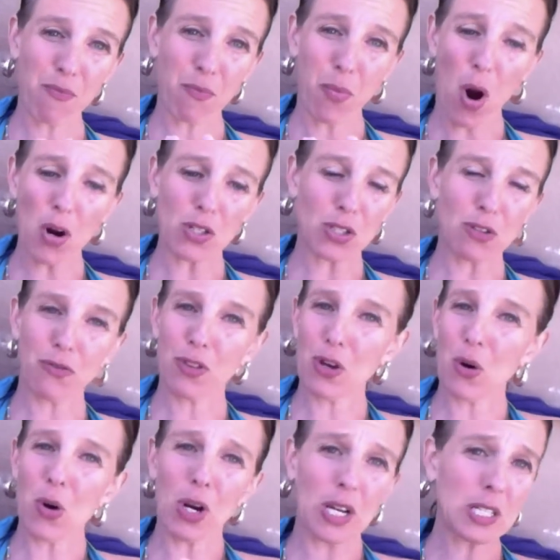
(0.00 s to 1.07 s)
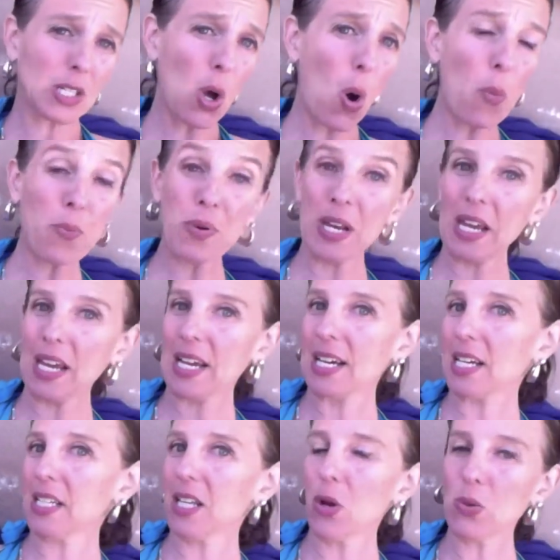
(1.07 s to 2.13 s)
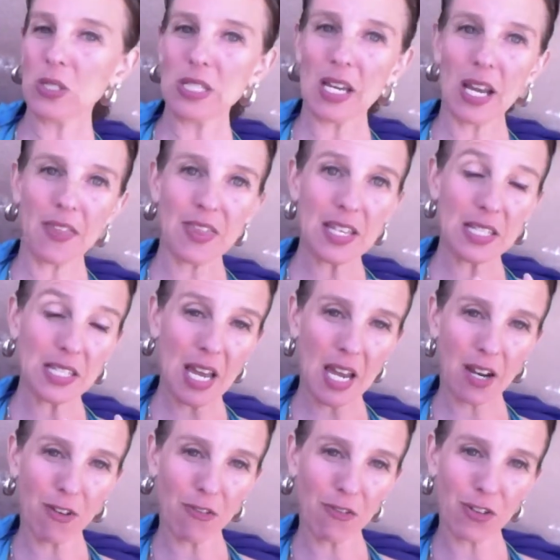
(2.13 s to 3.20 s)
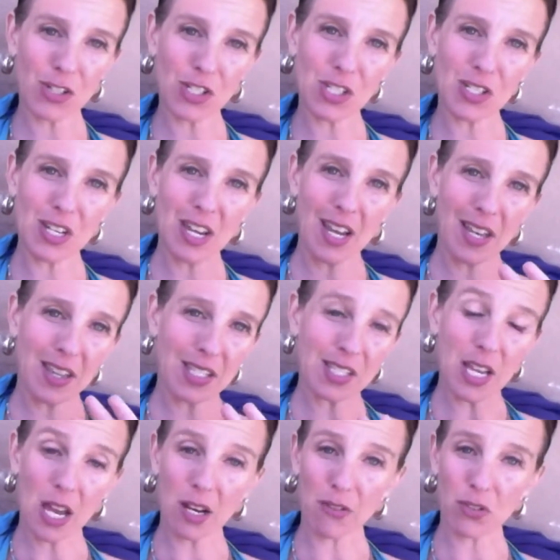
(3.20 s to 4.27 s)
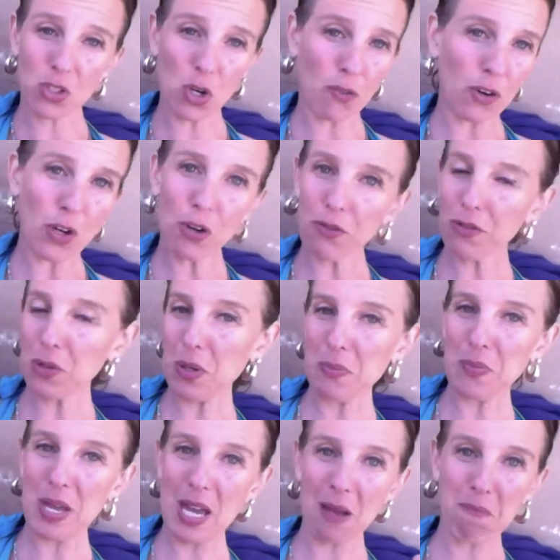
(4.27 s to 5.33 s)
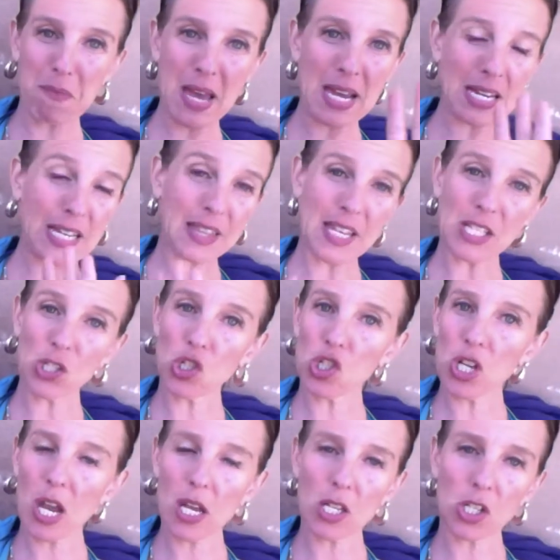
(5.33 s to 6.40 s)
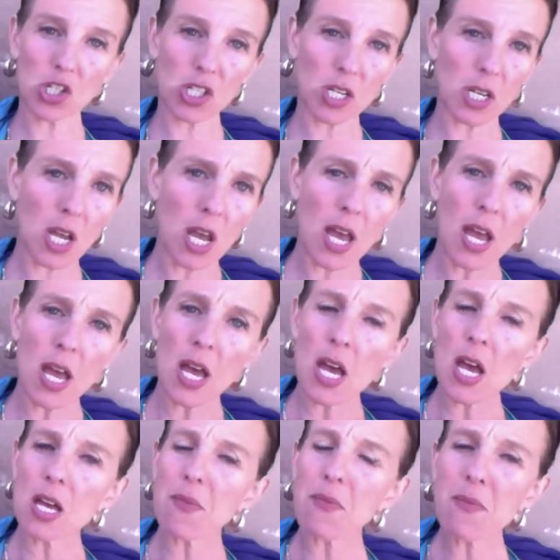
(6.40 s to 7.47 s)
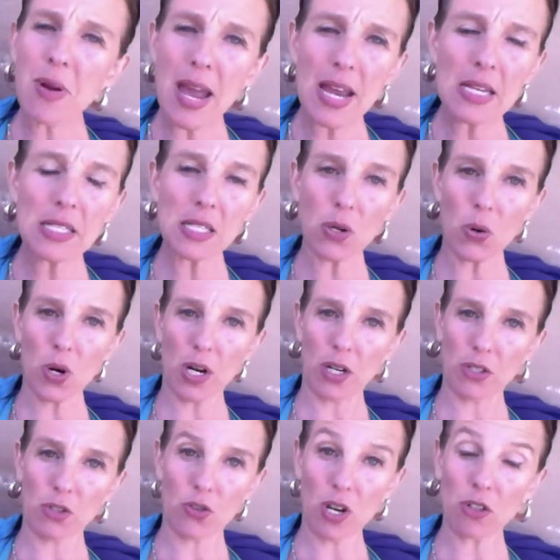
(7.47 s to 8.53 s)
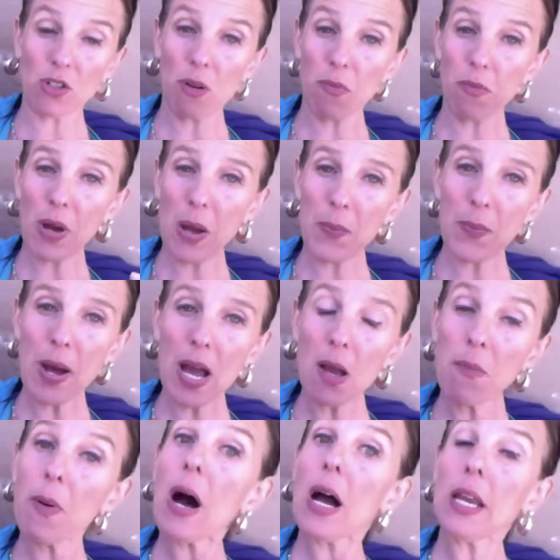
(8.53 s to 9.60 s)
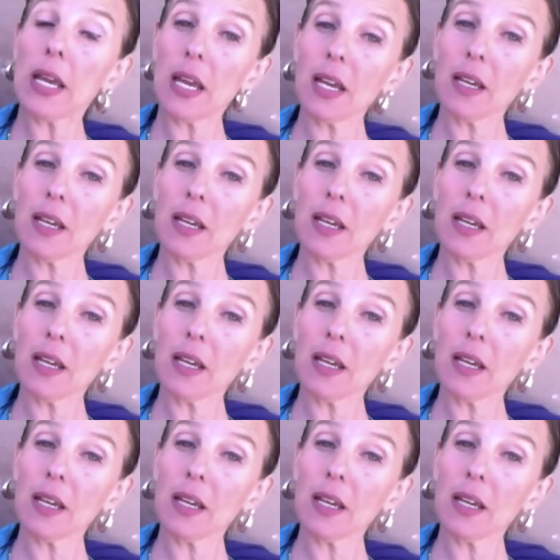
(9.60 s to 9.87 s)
parts of the organs opening and closing, and this kind of cervical fluid being made and then changed, and amazing orchestration by my body